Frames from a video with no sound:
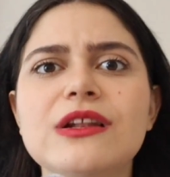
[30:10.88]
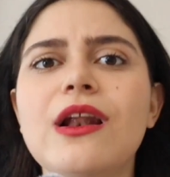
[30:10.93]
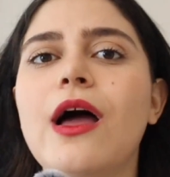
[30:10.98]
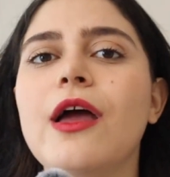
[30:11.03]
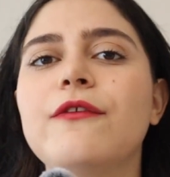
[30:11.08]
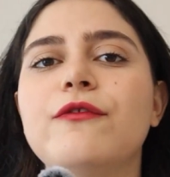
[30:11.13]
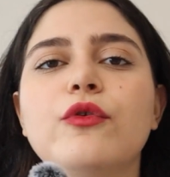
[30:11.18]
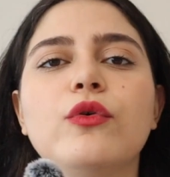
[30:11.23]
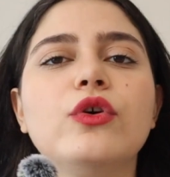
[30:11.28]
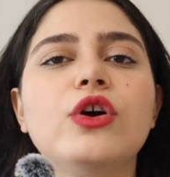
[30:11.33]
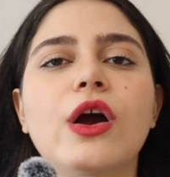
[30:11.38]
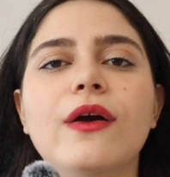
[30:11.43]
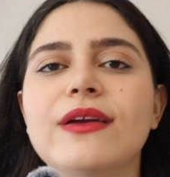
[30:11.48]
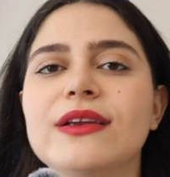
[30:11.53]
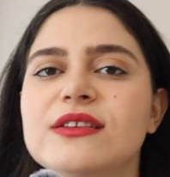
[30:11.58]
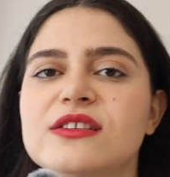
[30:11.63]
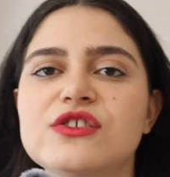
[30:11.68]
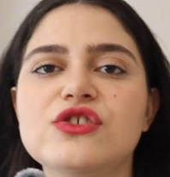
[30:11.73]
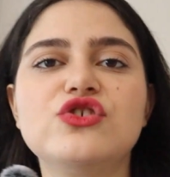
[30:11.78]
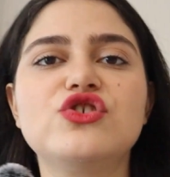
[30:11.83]
life you're
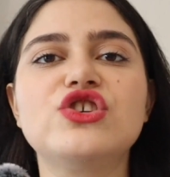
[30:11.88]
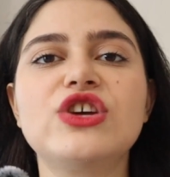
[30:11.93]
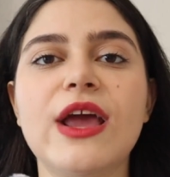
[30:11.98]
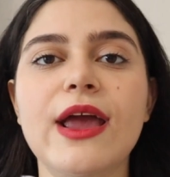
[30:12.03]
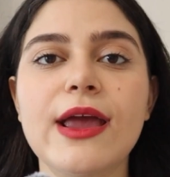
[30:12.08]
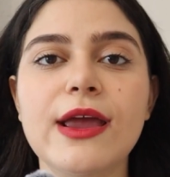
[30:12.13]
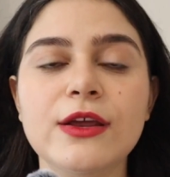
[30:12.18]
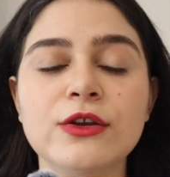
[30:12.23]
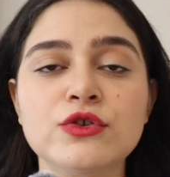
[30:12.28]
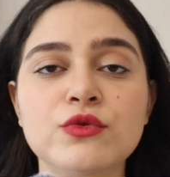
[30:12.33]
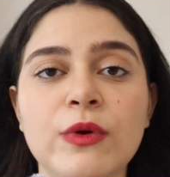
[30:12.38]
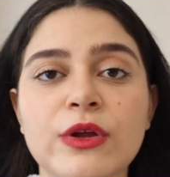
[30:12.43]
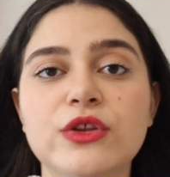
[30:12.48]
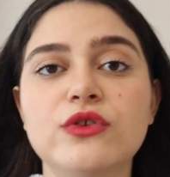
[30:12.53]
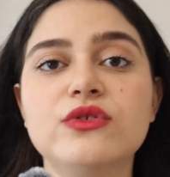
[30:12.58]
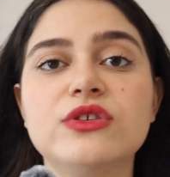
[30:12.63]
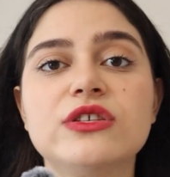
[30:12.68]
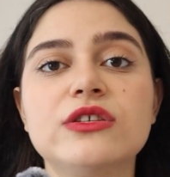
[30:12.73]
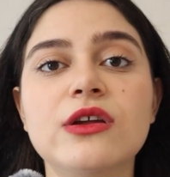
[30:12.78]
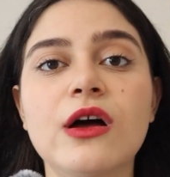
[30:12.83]
going to change when
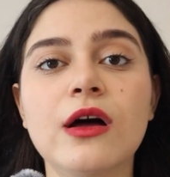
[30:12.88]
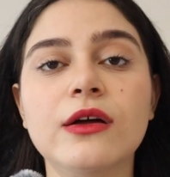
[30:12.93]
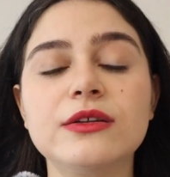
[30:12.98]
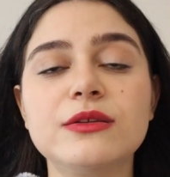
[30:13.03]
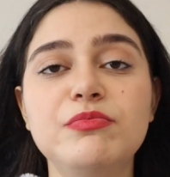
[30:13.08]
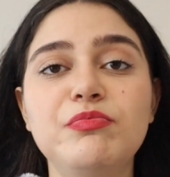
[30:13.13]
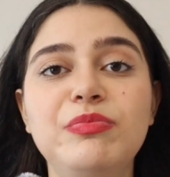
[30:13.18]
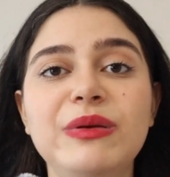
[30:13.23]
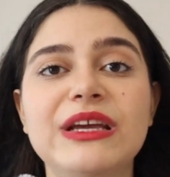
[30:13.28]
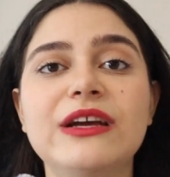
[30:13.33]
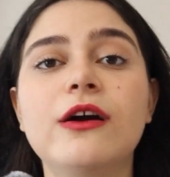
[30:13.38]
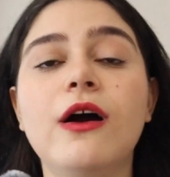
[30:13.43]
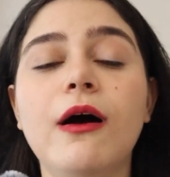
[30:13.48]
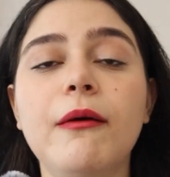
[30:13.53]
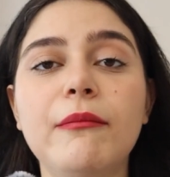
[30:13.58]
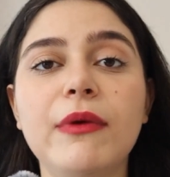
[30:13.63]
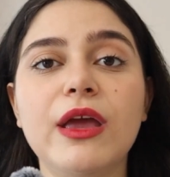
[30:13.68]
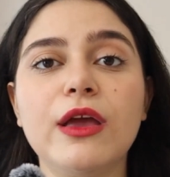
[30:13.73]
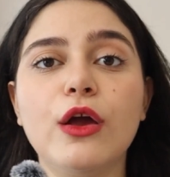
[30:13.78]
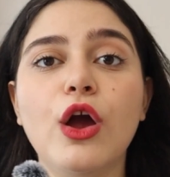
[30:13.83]
you start
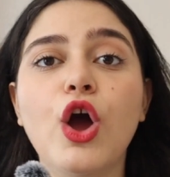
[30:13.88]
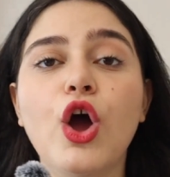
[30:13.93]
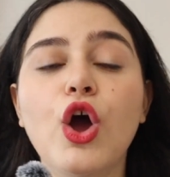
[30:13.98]
becoming